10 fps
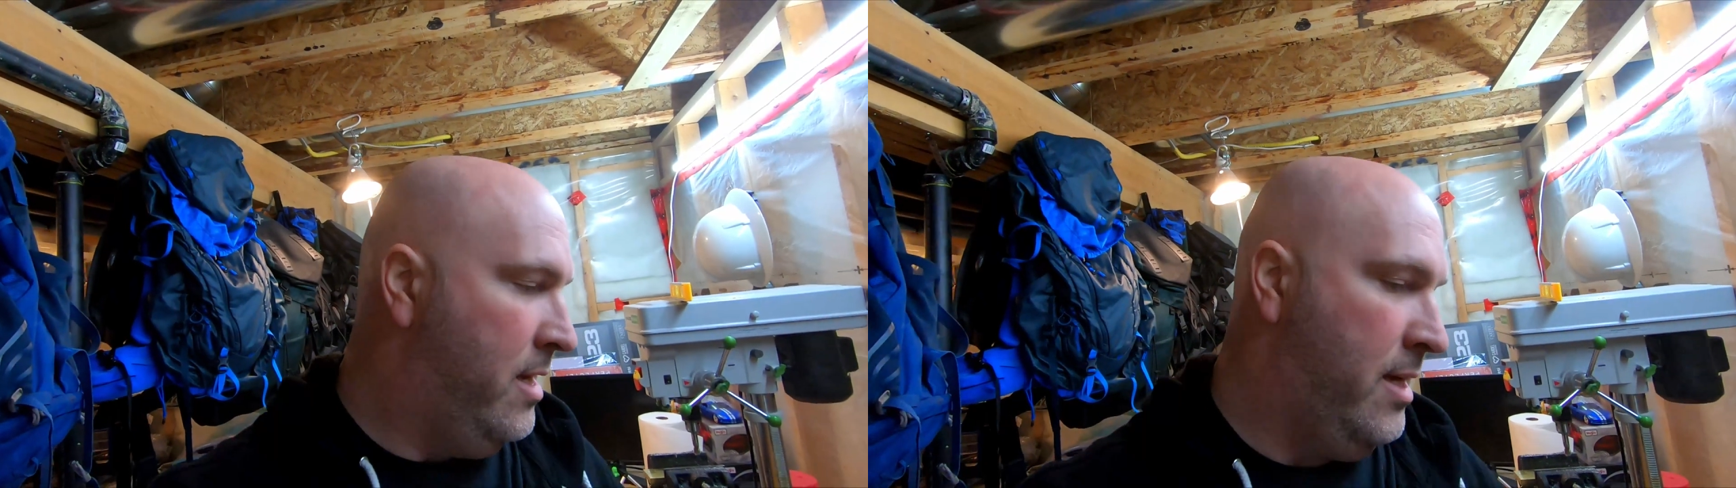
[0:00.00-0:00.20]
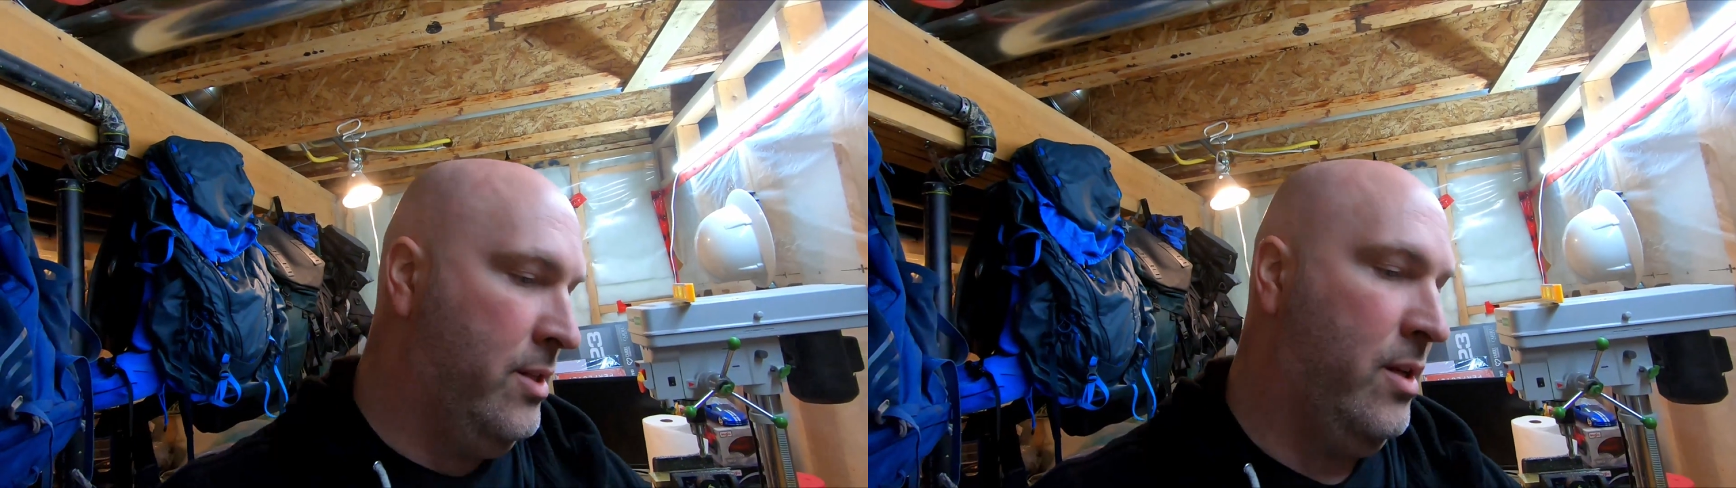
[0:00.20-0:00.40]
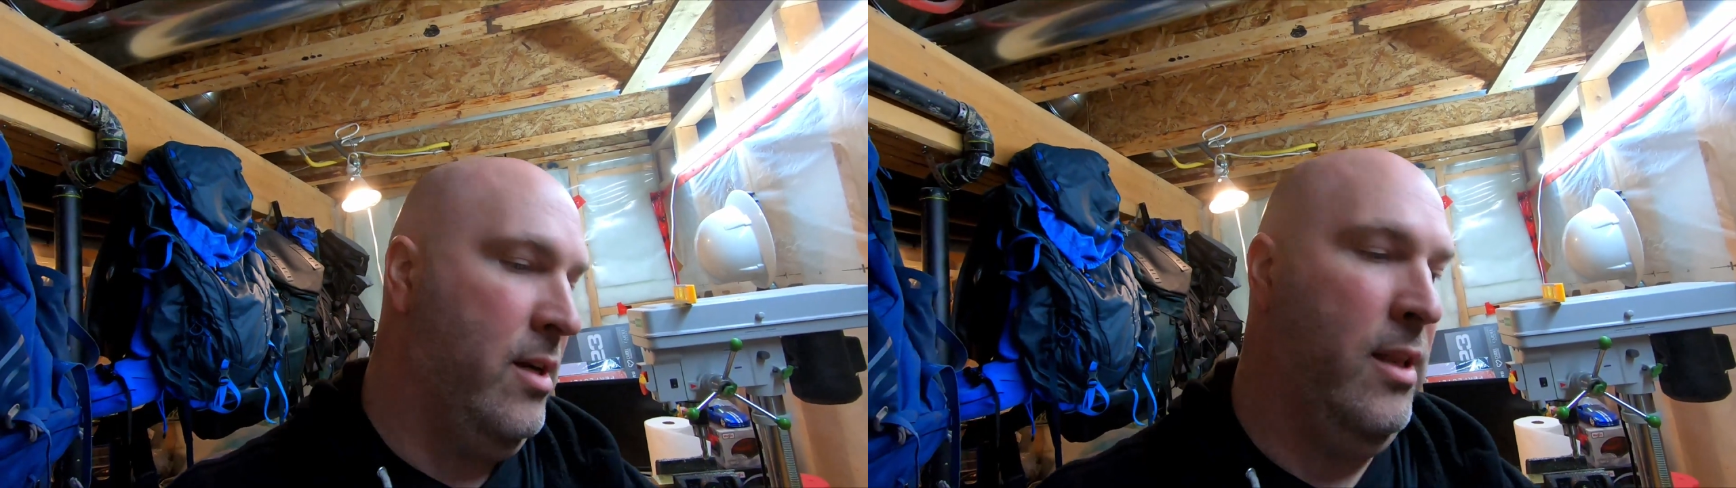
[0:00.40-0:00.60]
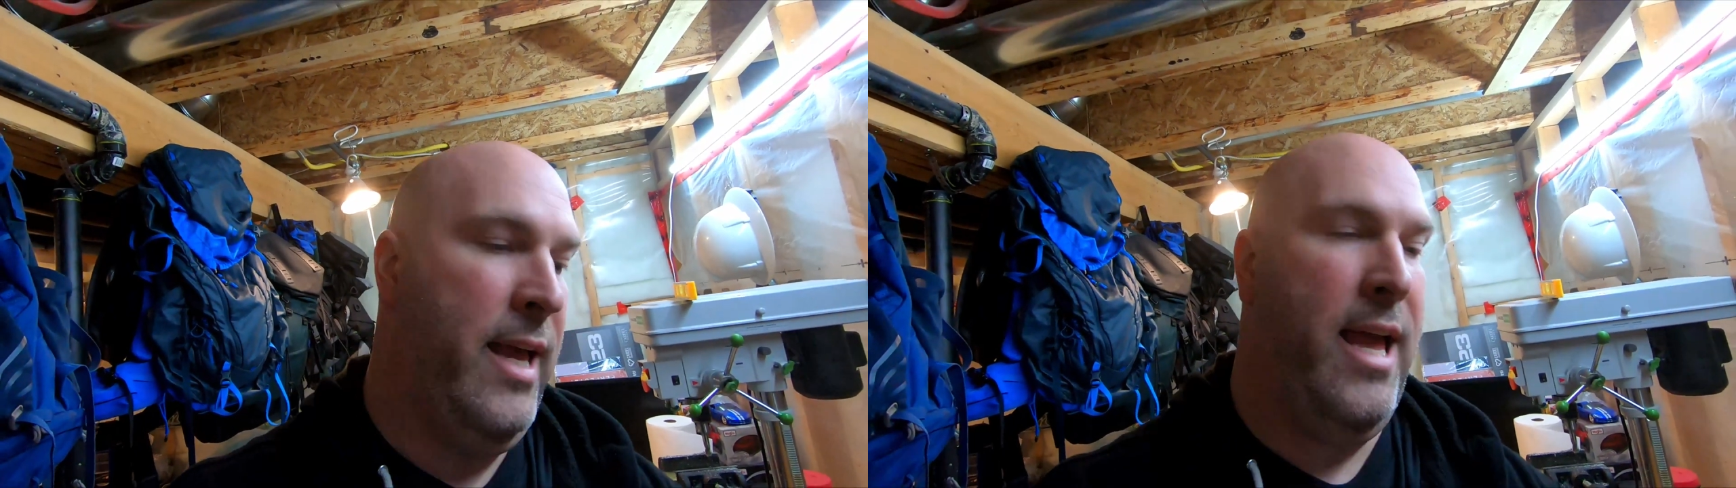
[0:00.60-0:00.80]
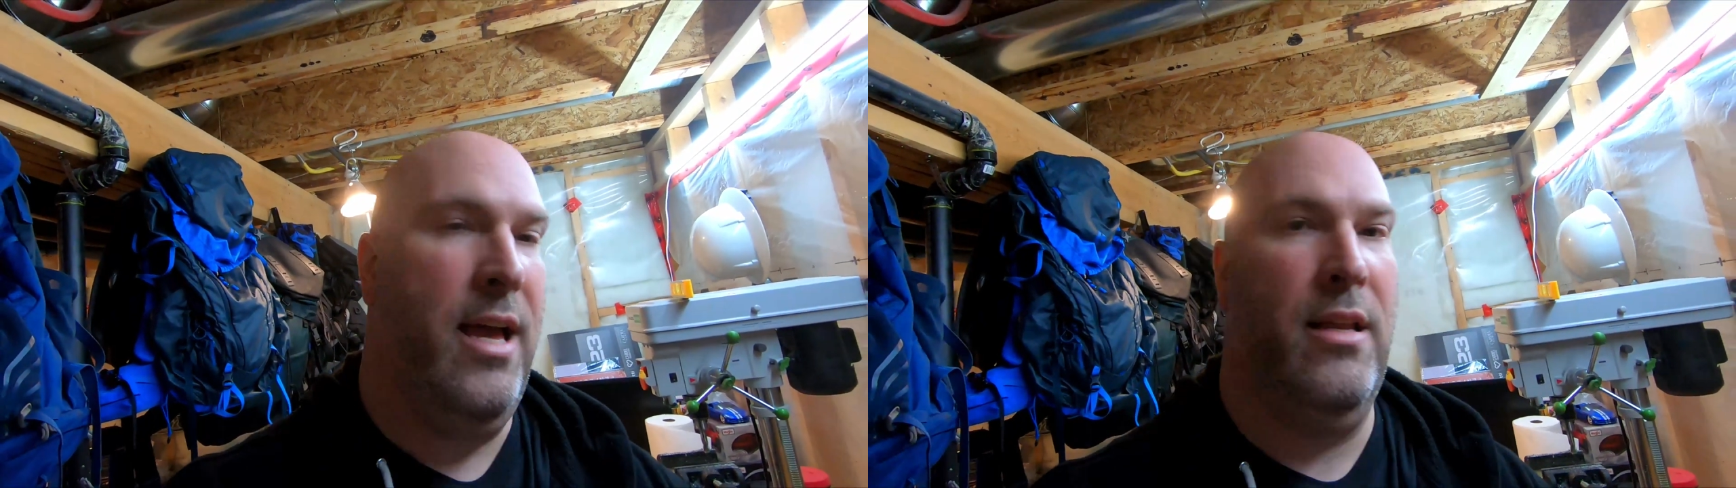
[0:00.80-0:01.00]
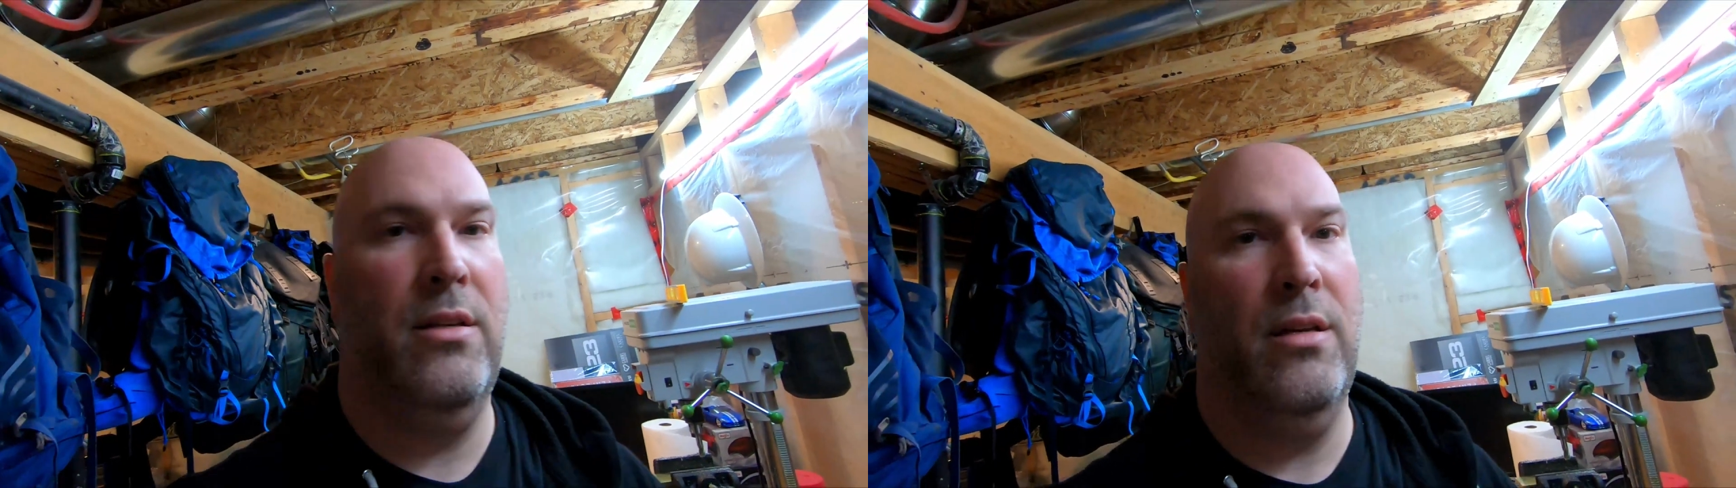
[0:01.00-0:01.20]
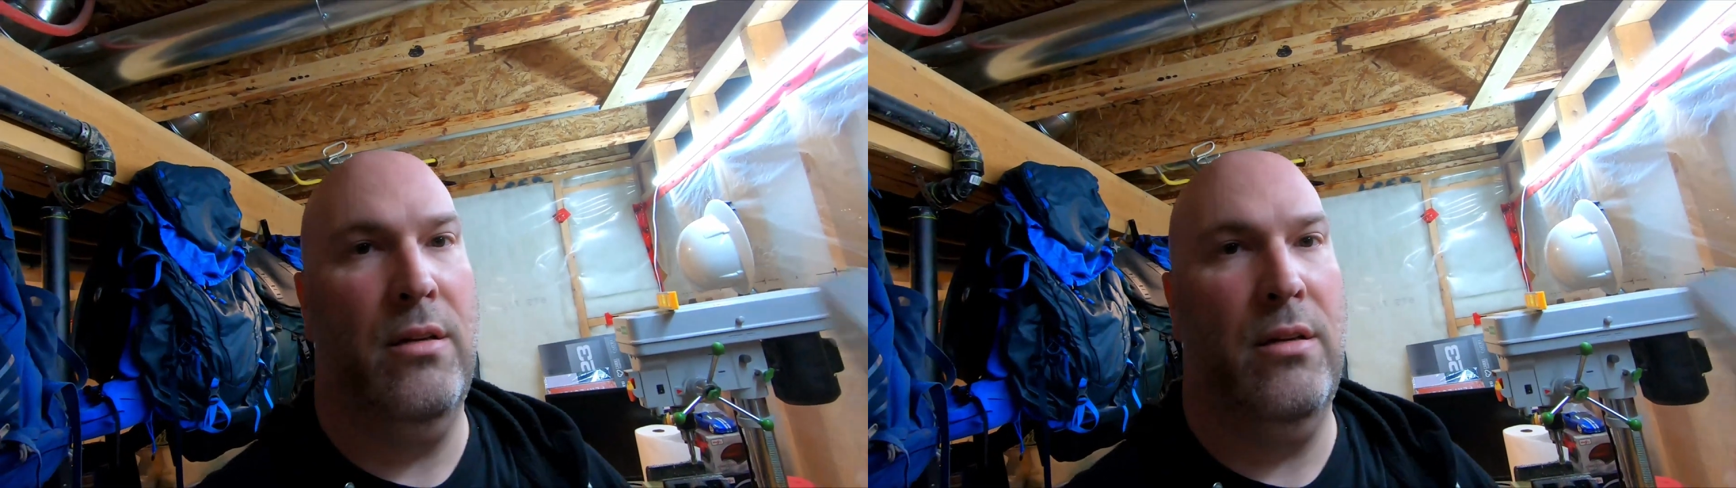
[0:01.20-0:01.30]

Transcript: it's going to land